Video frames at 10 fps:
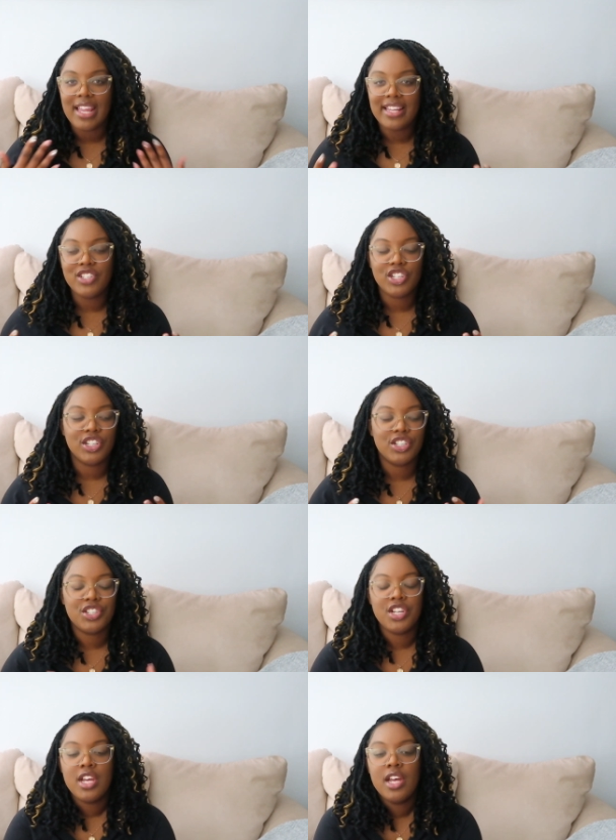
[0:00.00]
in
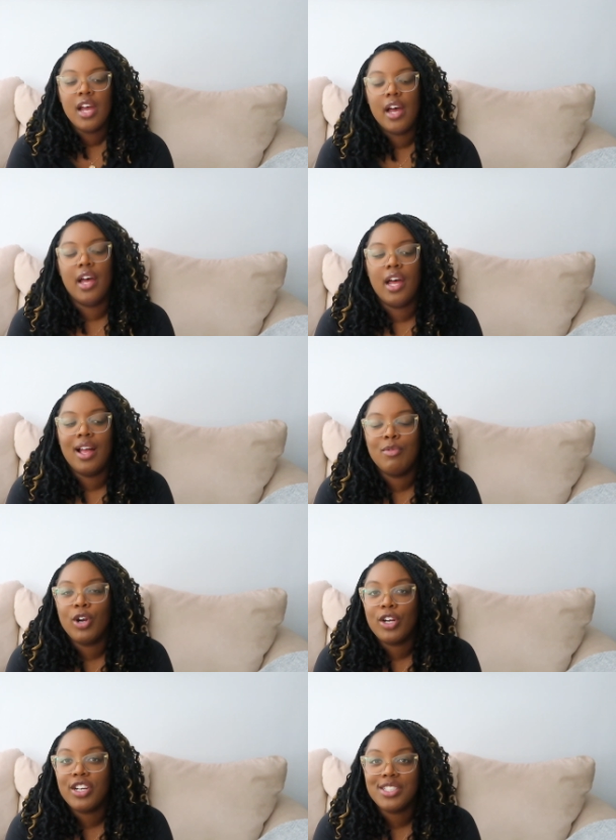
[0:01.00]
church um,
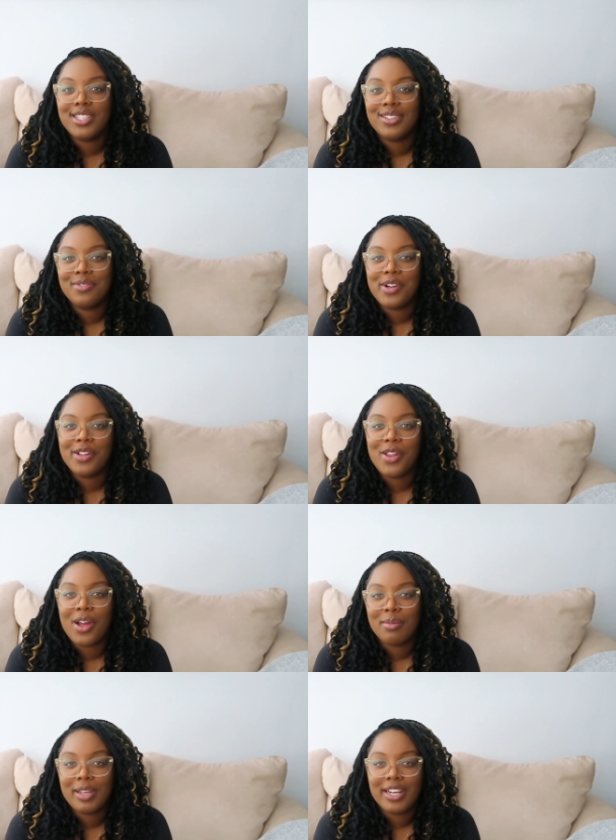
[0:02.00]
or a Christian for a
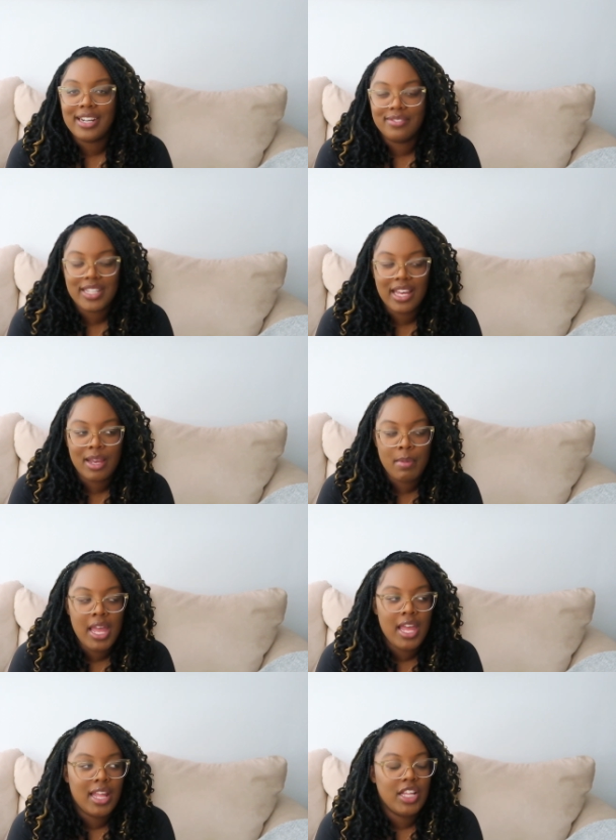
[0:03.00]
long period of time,
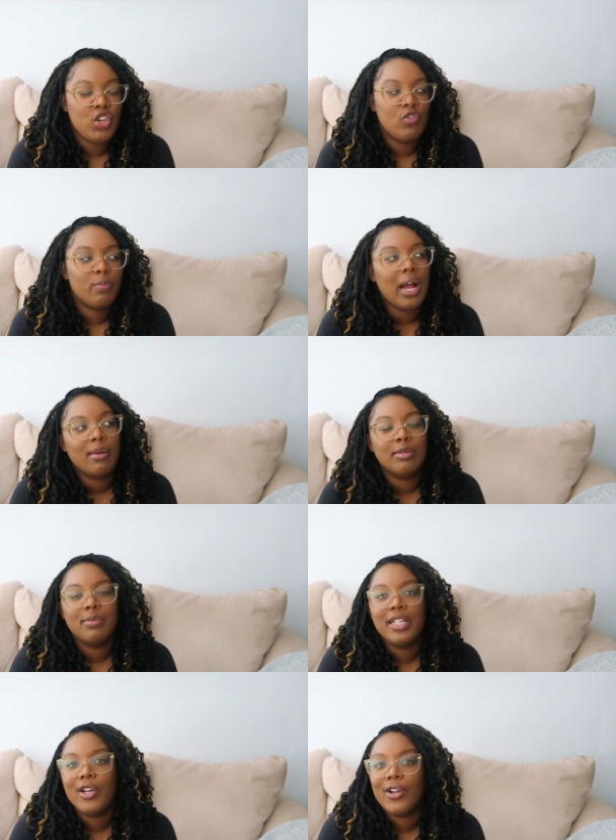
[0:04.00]
then you've
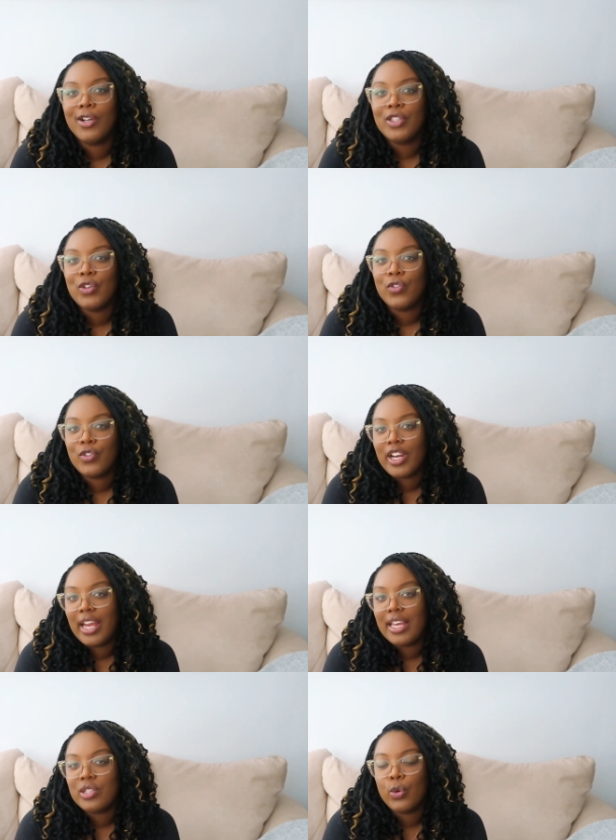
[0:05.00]
probably heard the
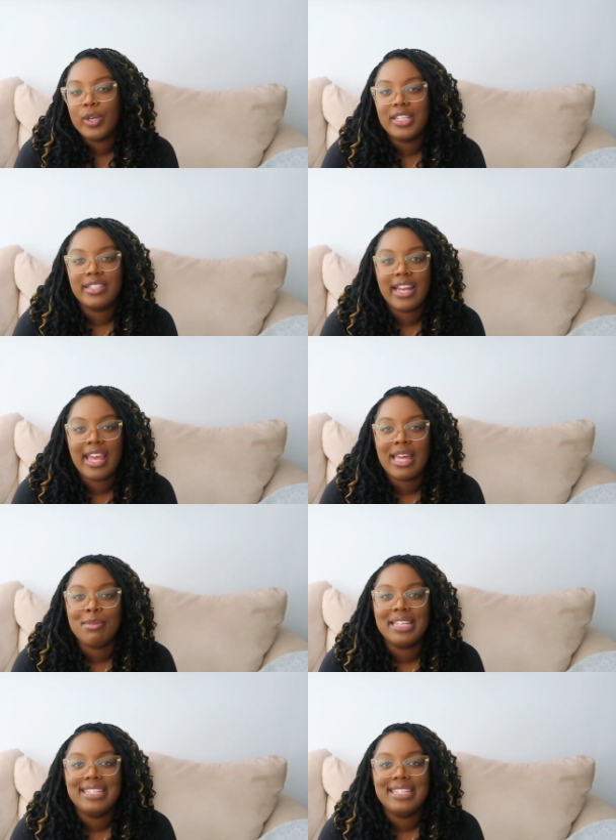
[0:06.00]
phrase or the name